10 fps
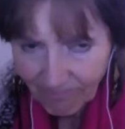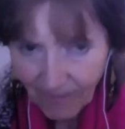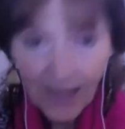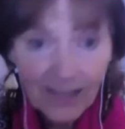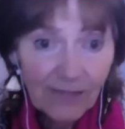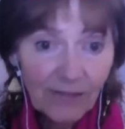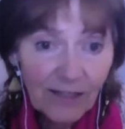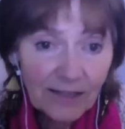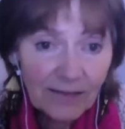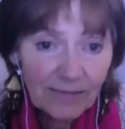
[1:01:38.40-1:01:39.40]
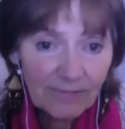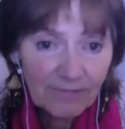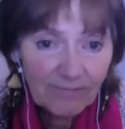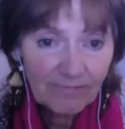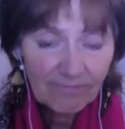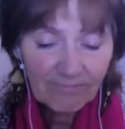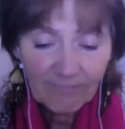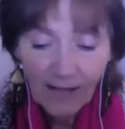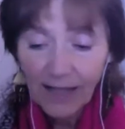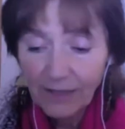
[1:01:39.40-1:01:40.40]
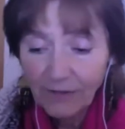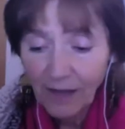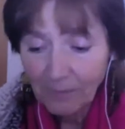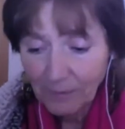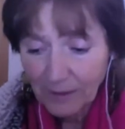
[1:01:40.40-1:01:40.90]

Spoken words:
I give in, I give up,